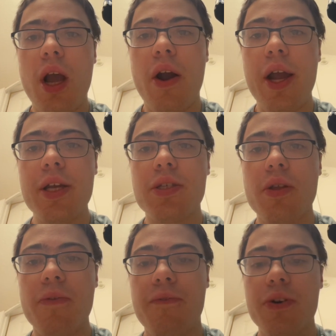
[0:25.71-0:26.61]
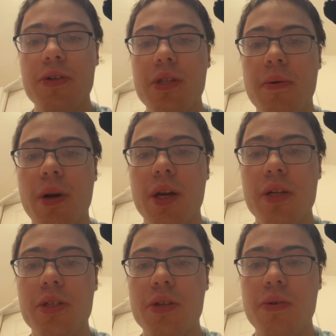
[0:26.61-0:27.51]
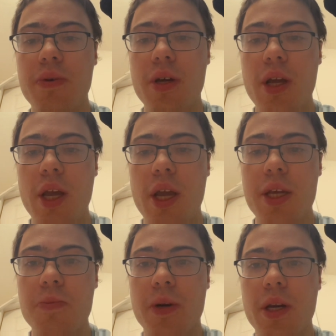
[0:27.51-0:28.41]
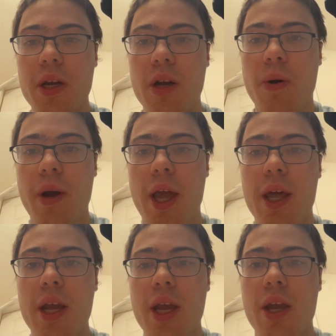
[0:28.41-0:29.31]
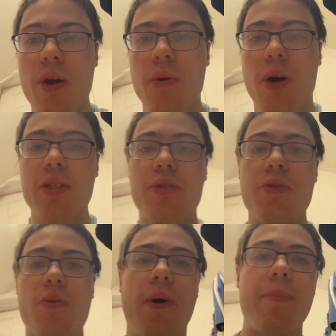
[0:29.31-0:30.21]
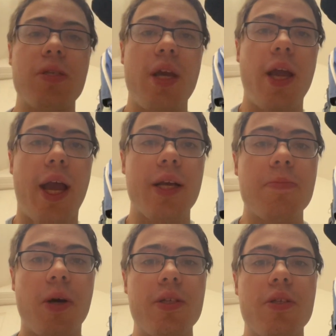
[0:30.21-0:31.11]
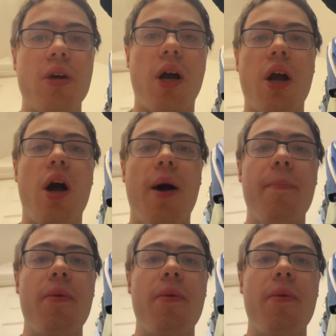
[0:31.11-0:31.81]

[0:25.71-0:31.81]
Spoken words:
All right, so the first thing we're going to do is we're going to go ahead and go onto the website hexmods.com.